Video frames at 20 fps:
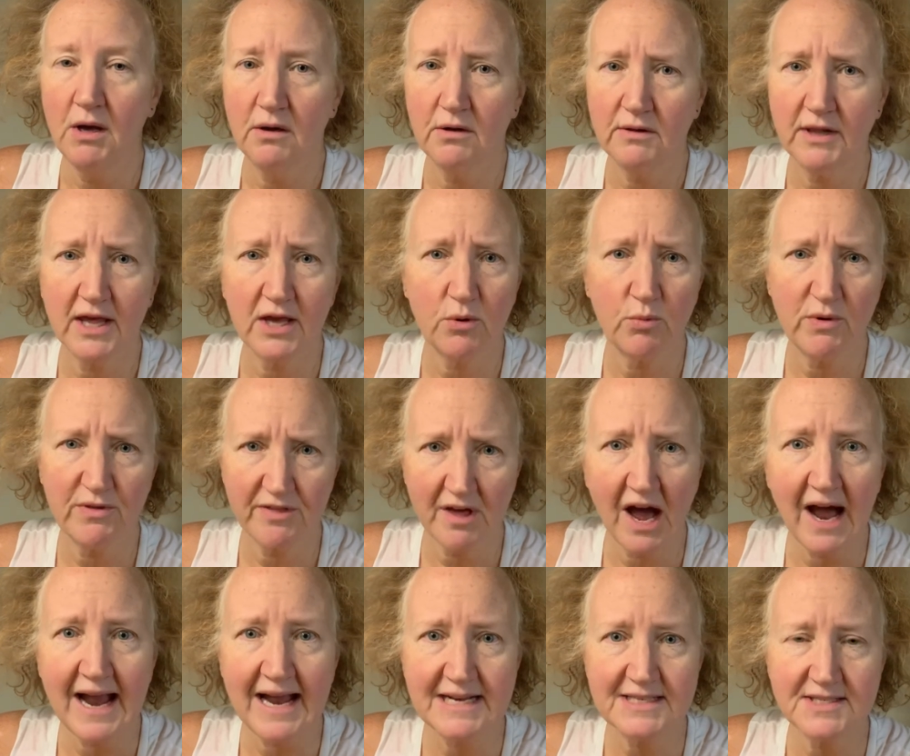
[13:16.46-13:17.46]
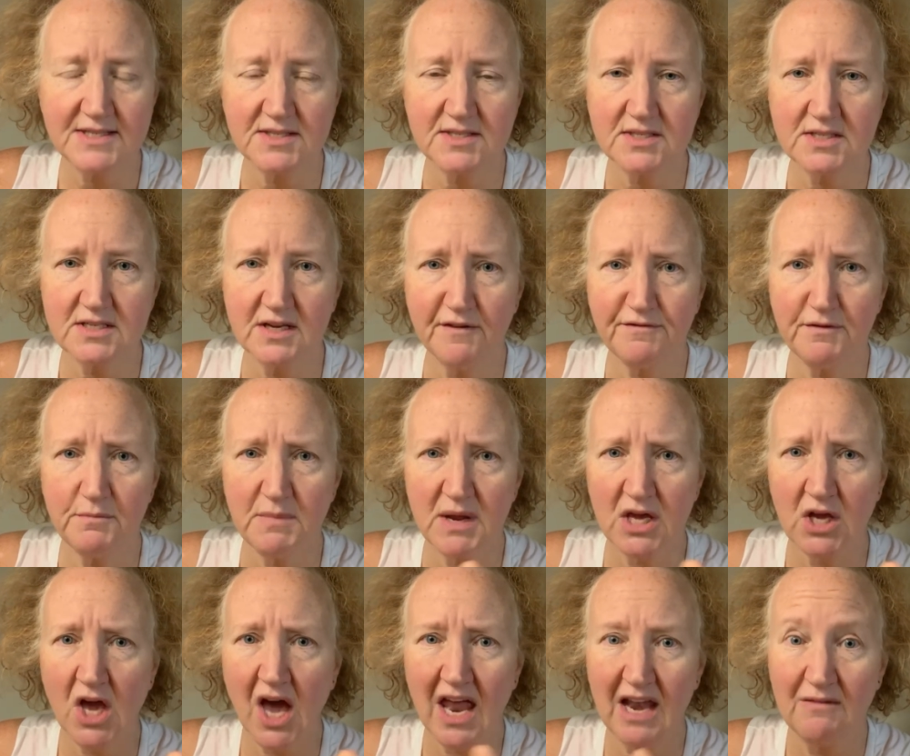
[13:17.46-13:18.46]
like with ice and stuff, and
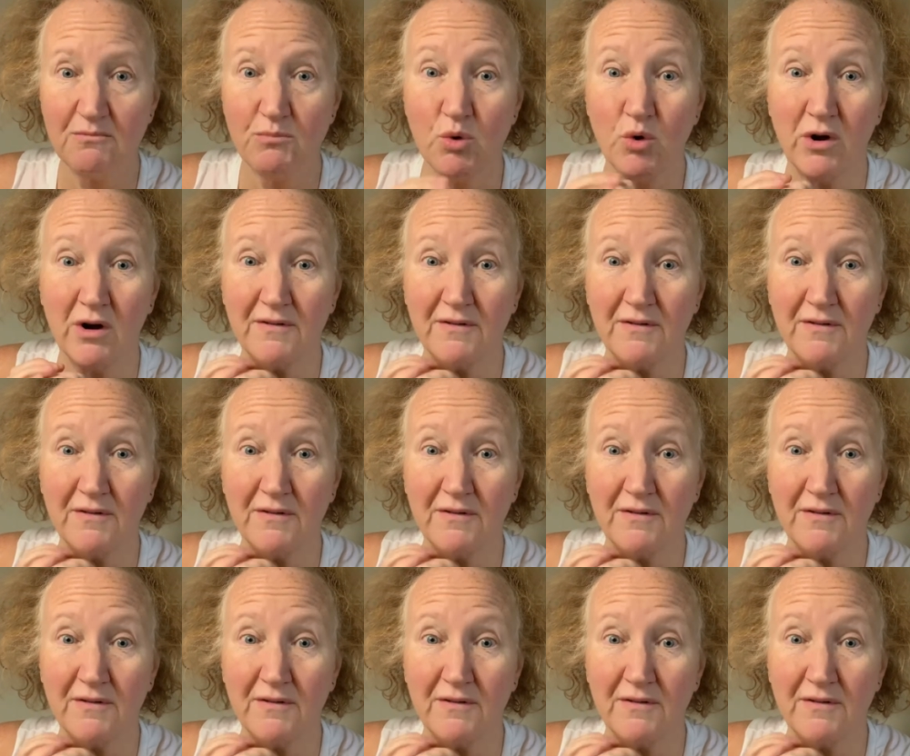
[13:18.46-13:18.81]
make kind of more